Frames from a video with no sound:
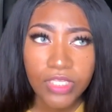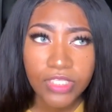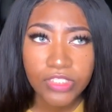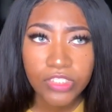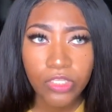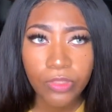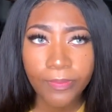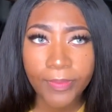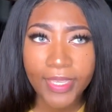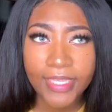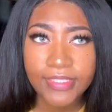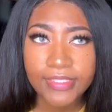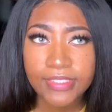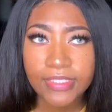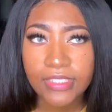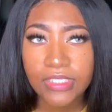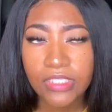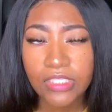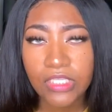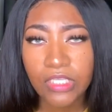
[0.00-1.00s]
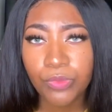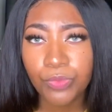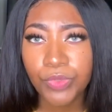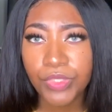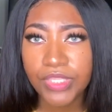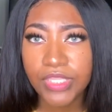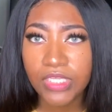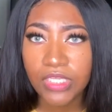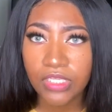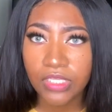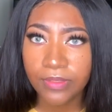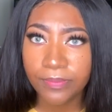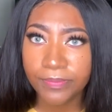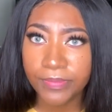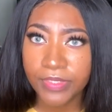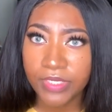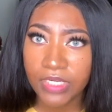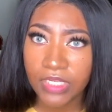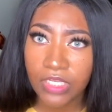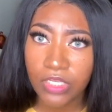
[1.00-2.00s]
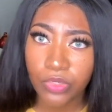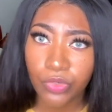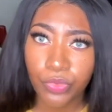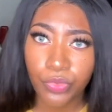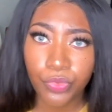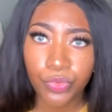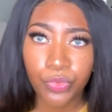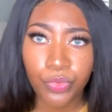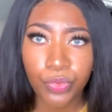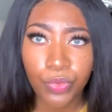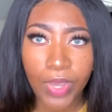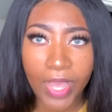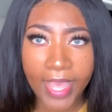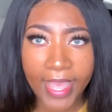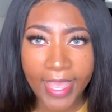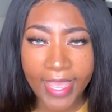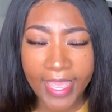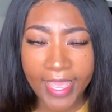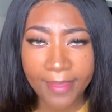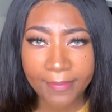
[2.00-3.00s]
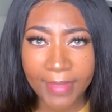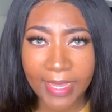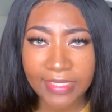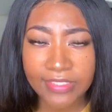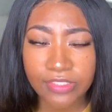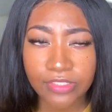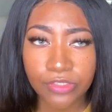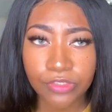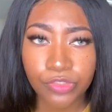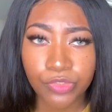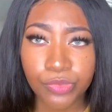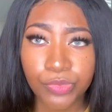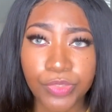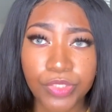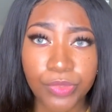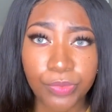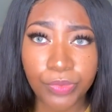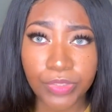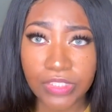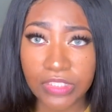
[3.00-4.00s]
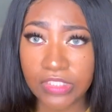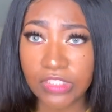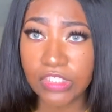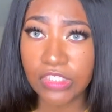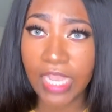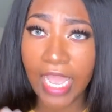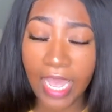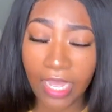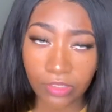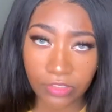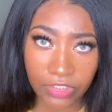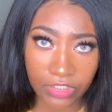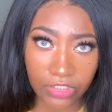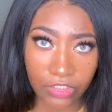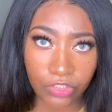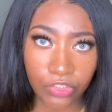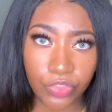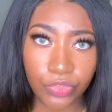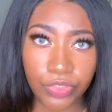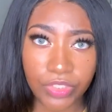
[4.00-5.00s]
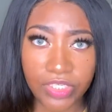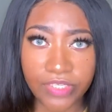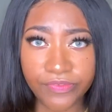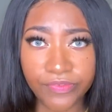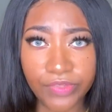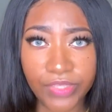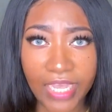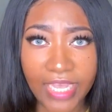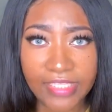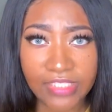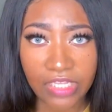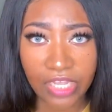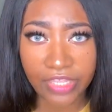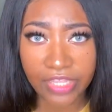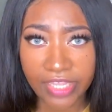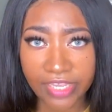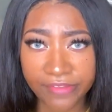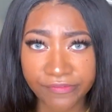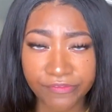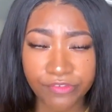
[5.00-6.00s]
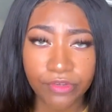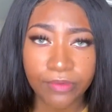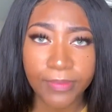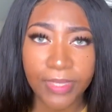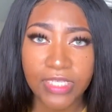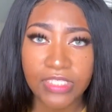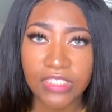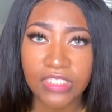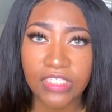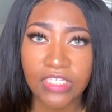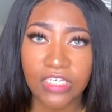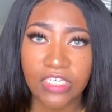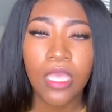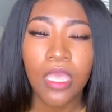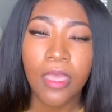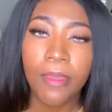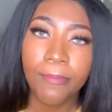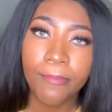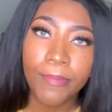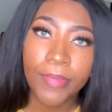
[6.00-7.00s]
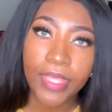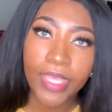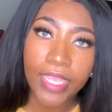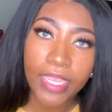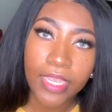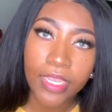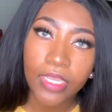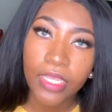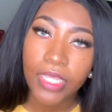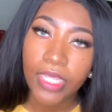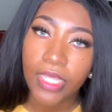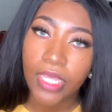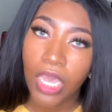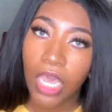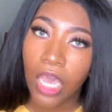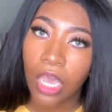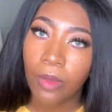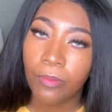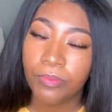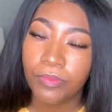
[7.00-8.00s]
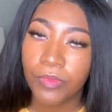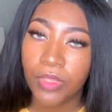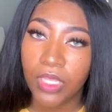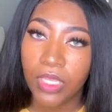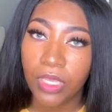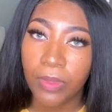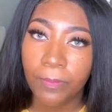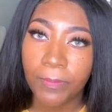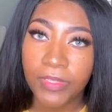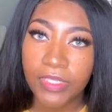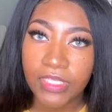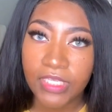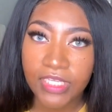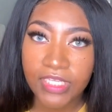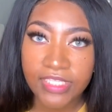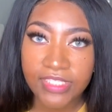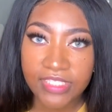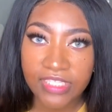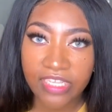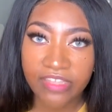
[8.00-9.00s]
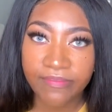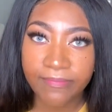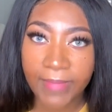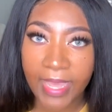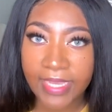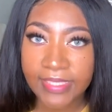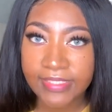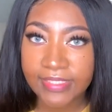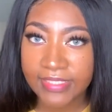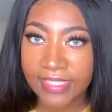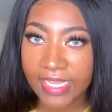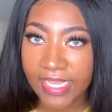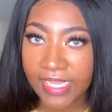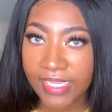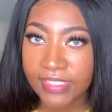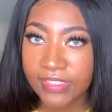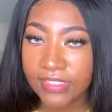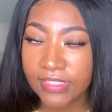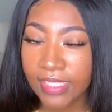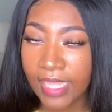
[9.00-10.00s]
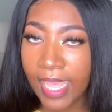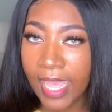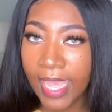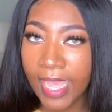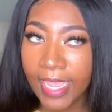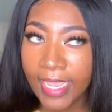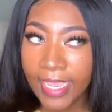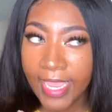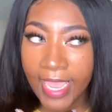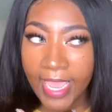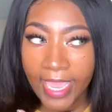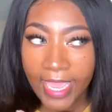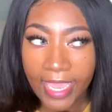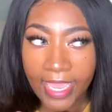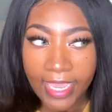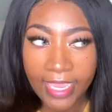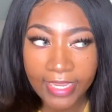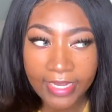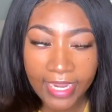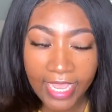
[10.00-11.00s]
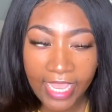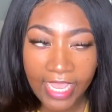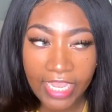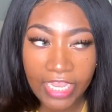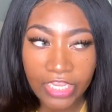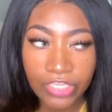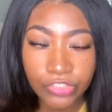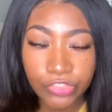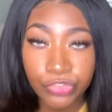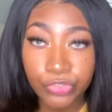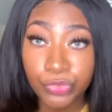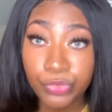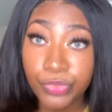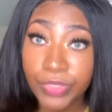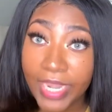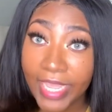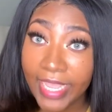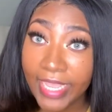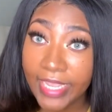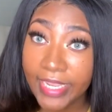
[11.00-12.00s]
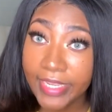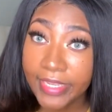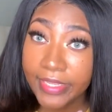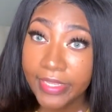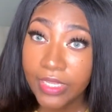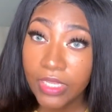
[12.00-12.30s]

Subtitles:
so basically with the company who I had my surgery with, which I'll tell you and give you guys all the information, but because of my stats, I had a 2-day